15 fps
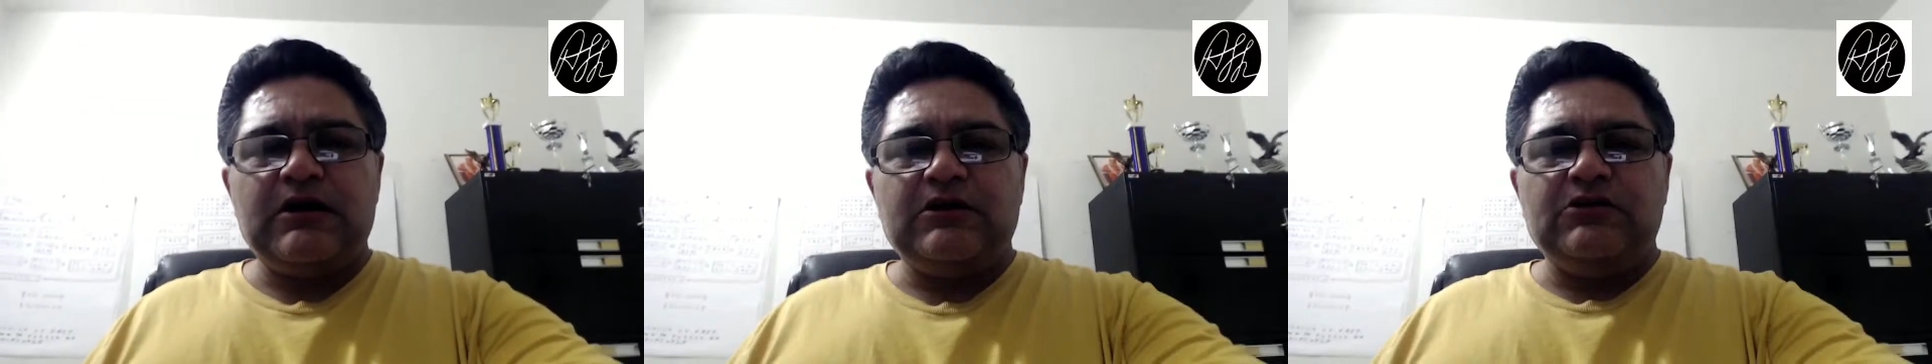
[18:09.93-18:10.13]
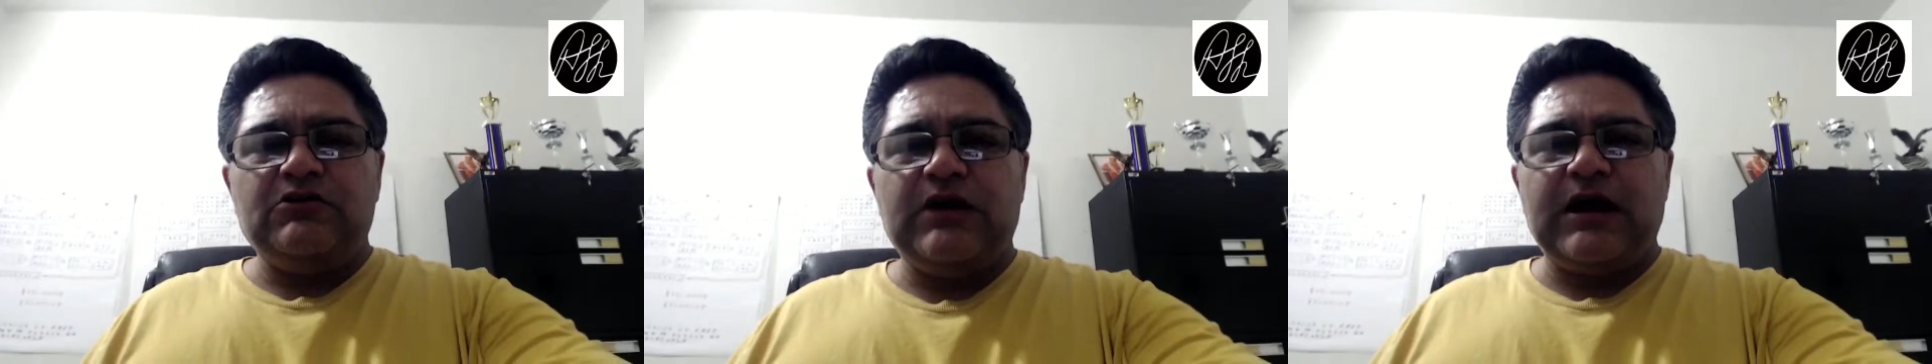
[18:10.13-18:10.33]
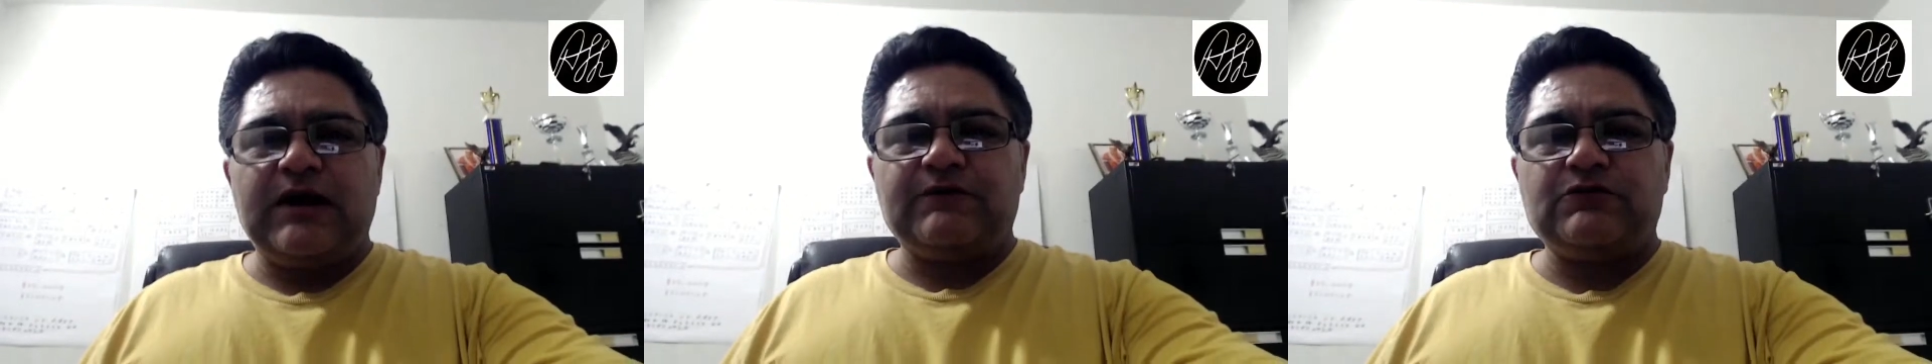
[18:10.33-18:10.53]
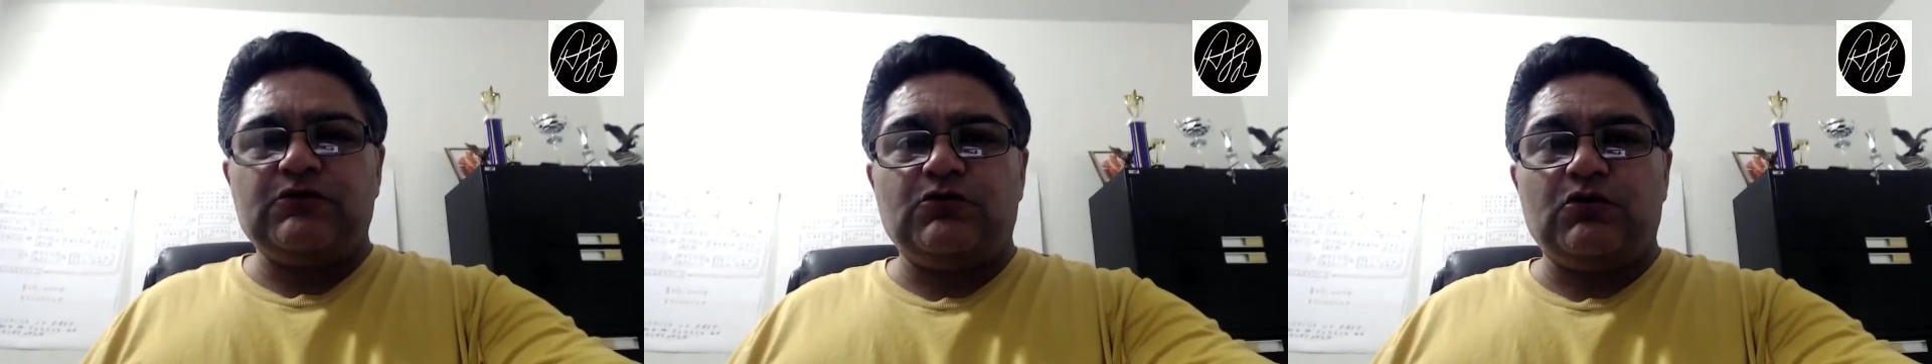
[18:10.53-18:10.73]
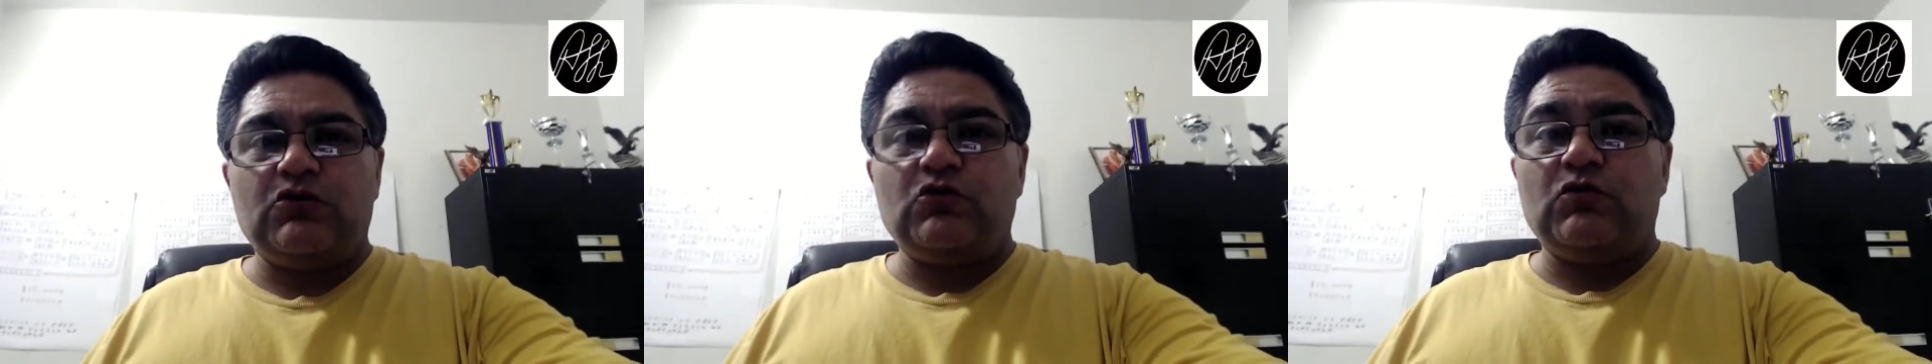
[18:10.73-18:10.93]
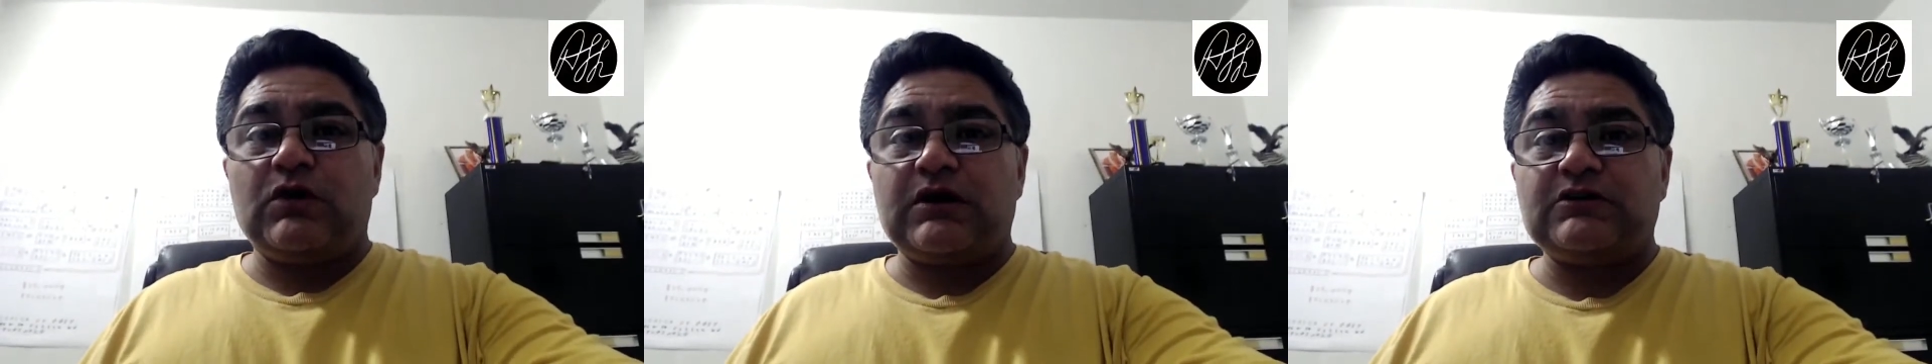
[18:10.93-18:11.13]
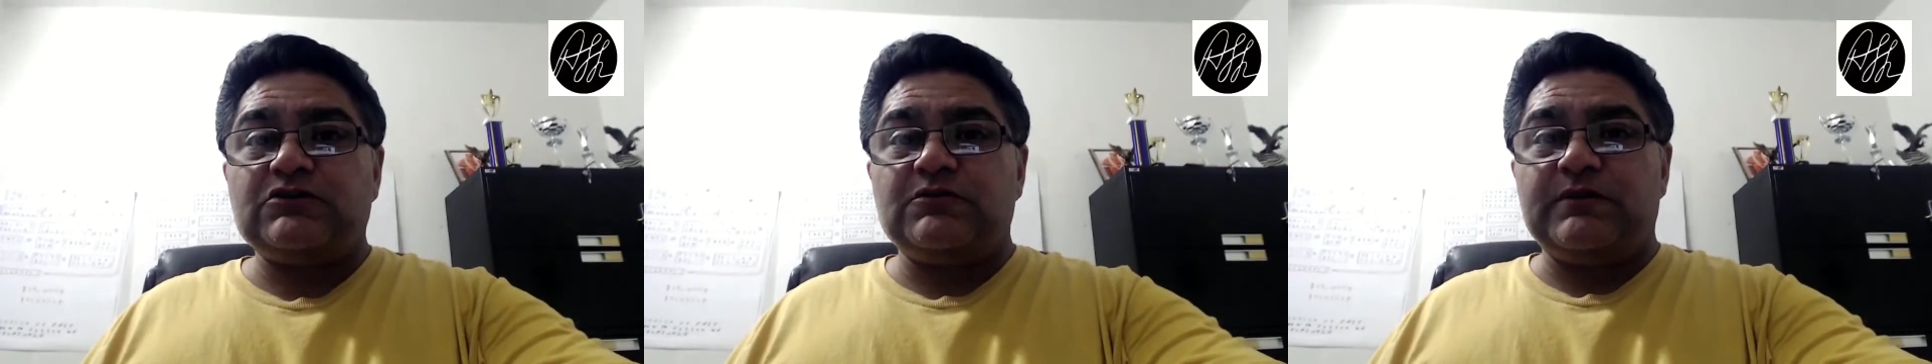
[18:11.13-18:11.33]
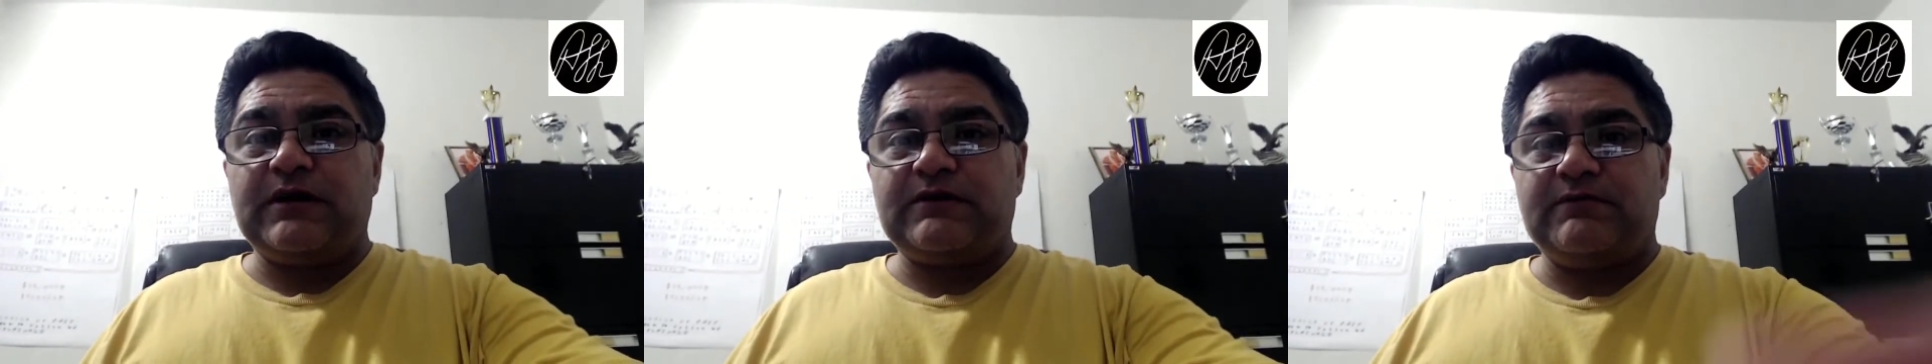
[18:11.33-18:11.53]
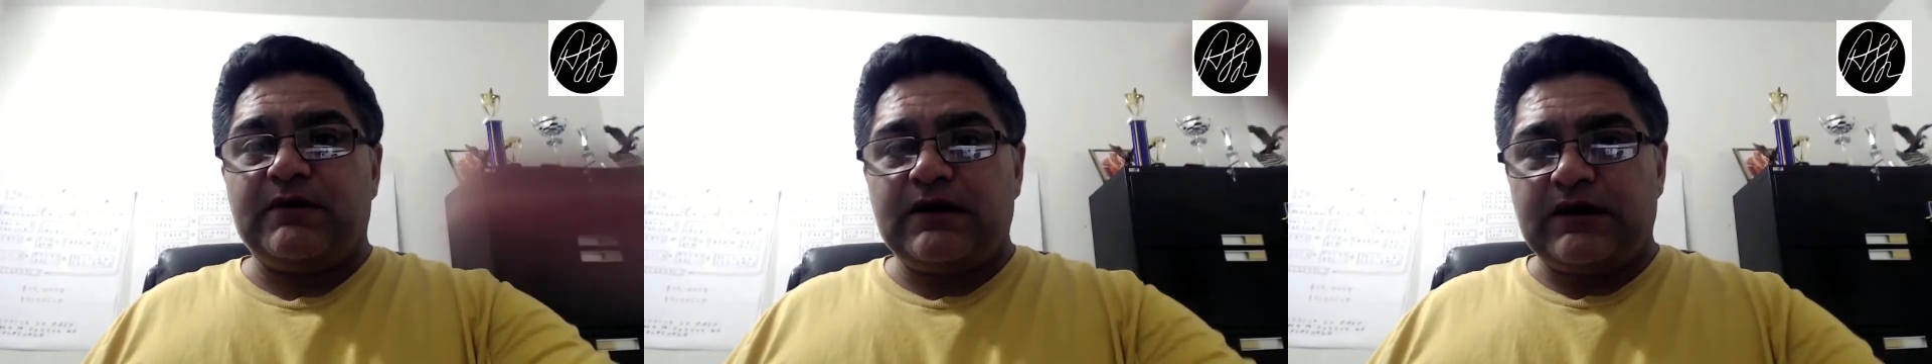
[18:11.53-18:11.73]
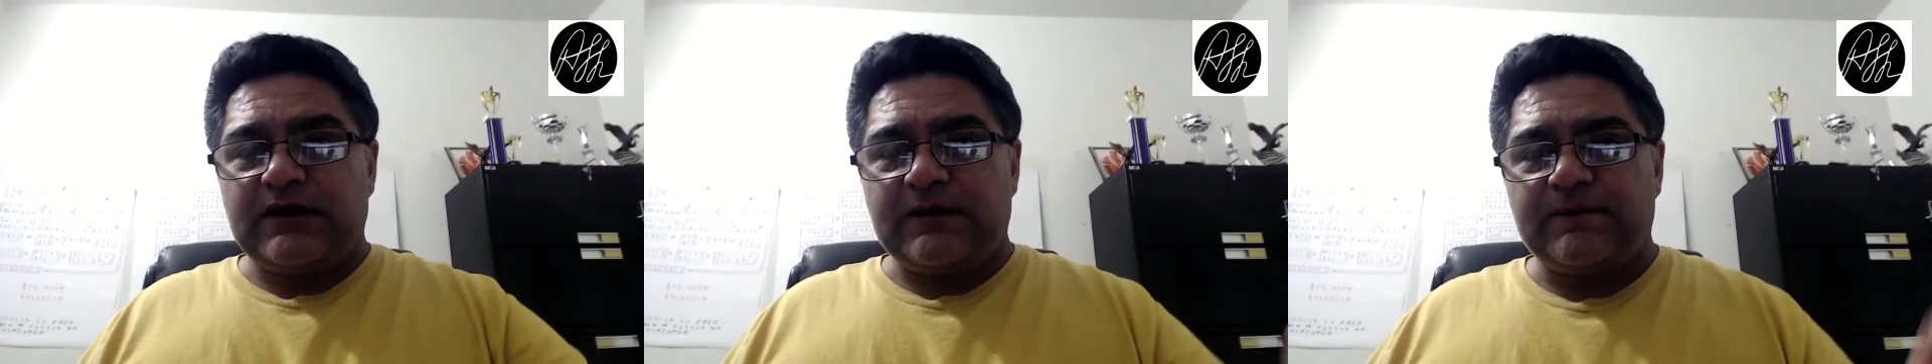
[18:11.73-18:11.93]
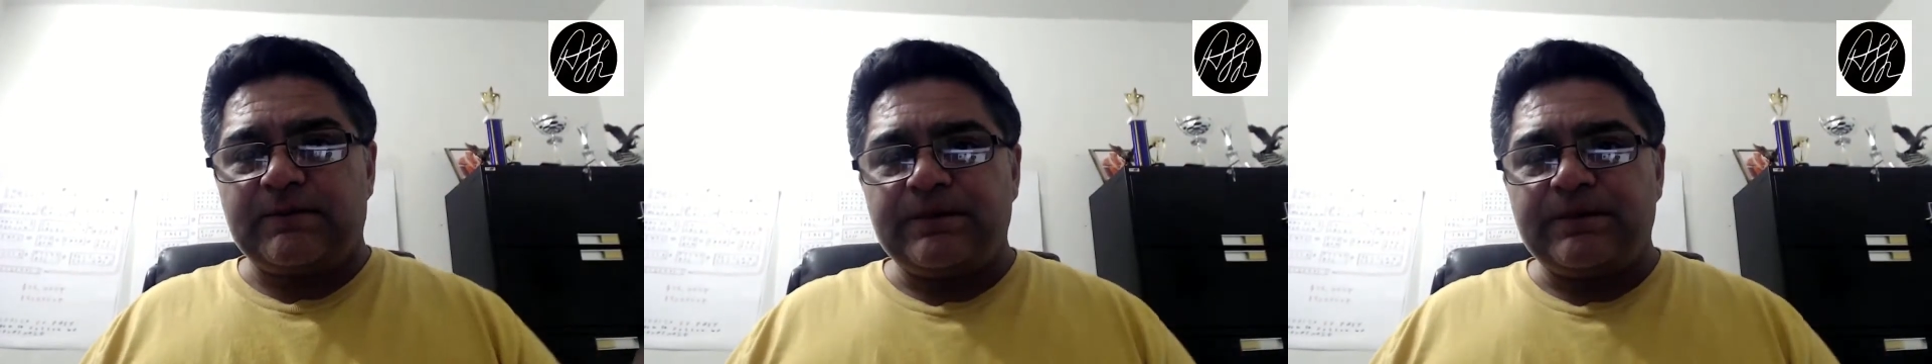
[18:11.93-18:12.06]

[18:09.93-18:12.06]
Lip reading: you have to go to work to make money.